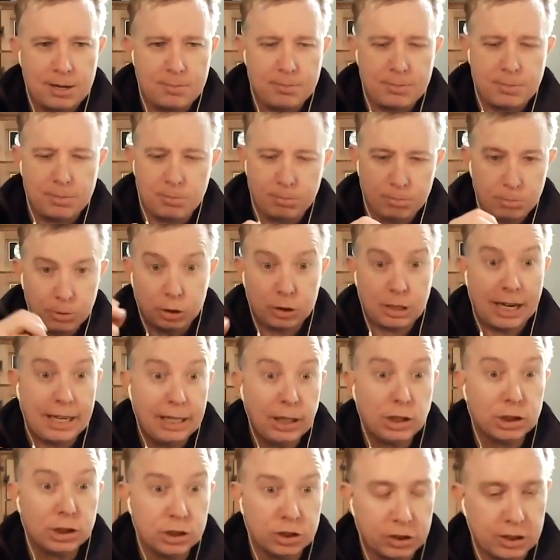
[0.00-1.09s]

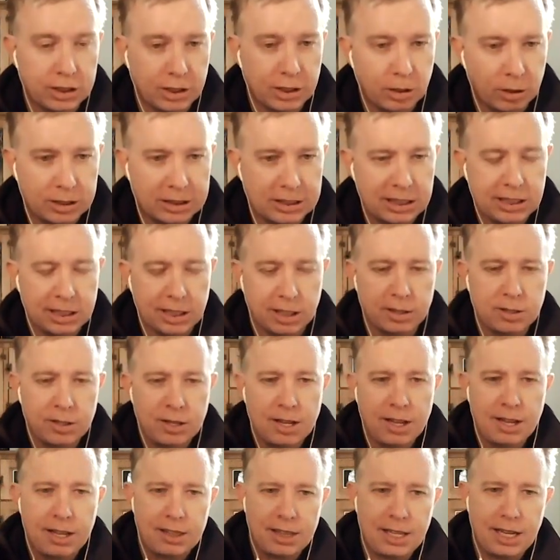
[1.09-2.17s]
mutation to the idea
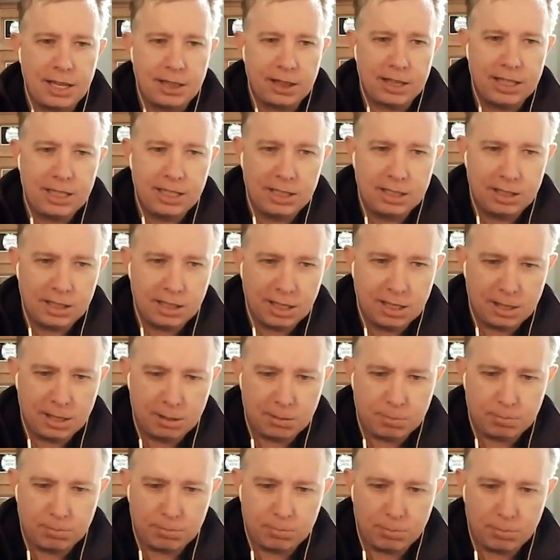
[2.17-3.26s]
that the
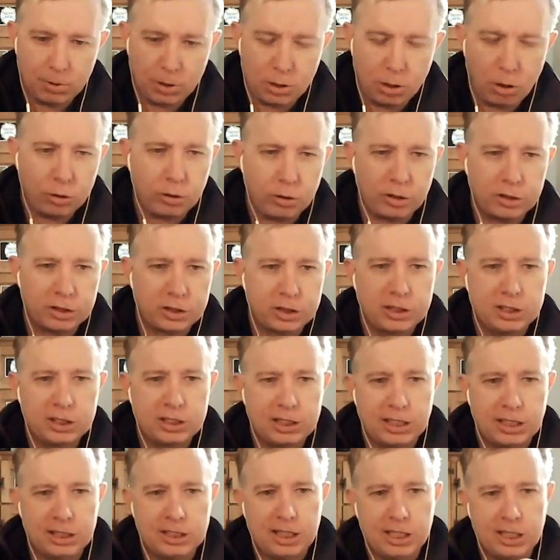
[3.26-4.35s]
logos
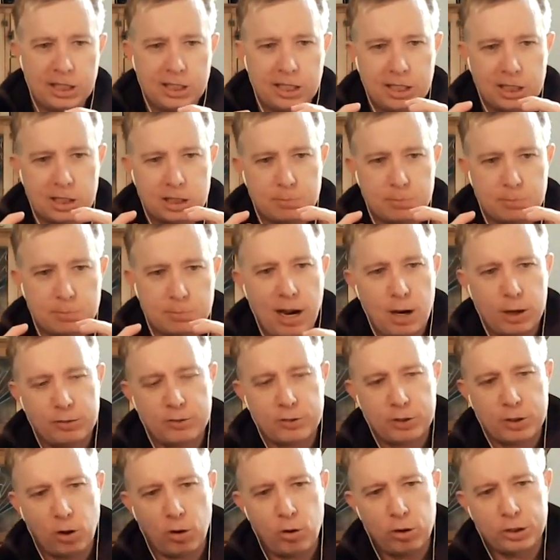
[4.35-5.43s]
is part
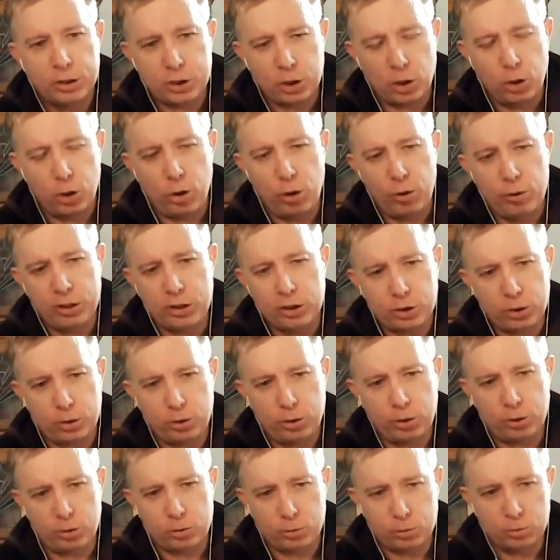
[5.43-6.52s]
of God's own
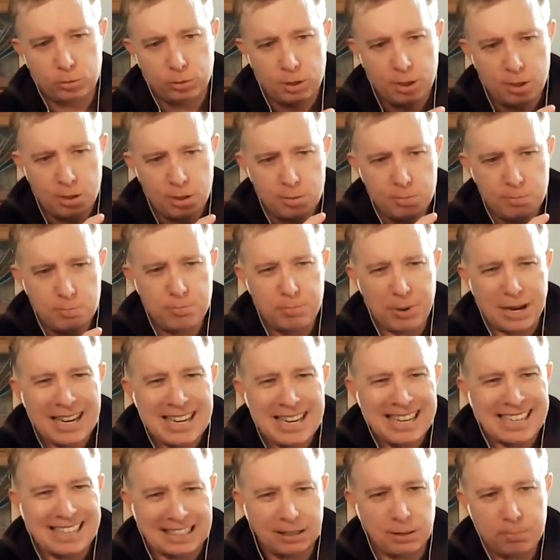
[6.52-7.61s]
internal
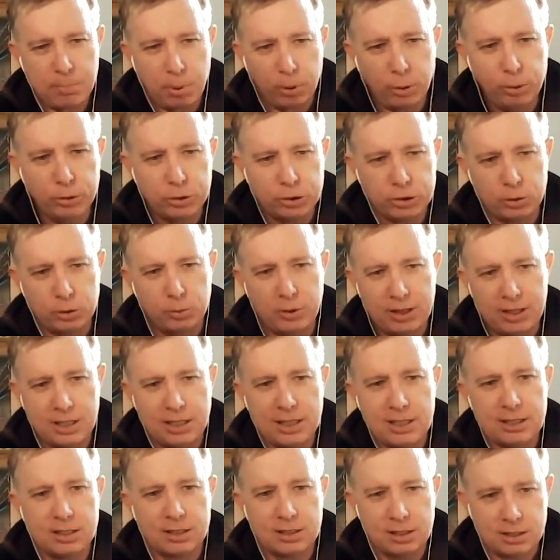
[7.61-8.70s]
being, a person
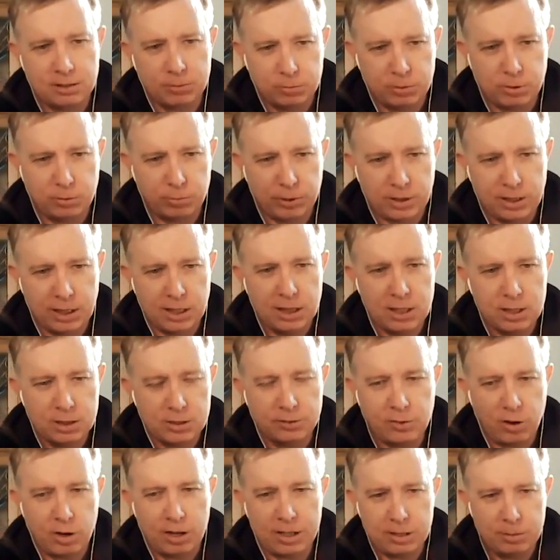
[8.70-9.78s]
within the
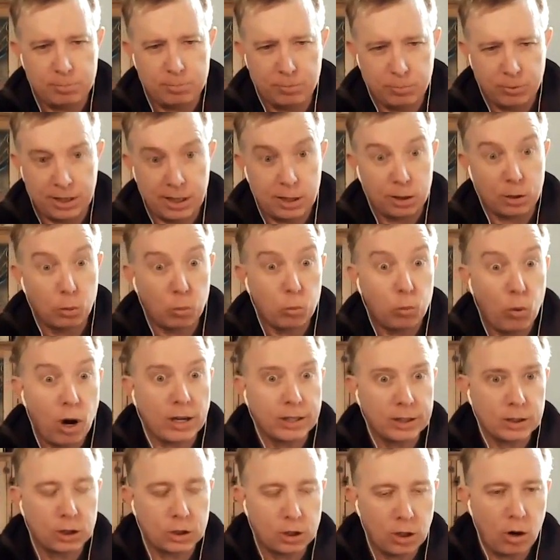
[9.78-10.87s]
divine, within the
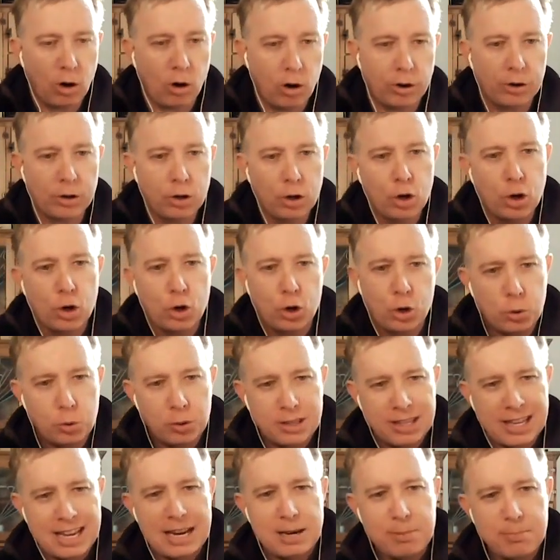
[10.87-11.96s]
one God, who then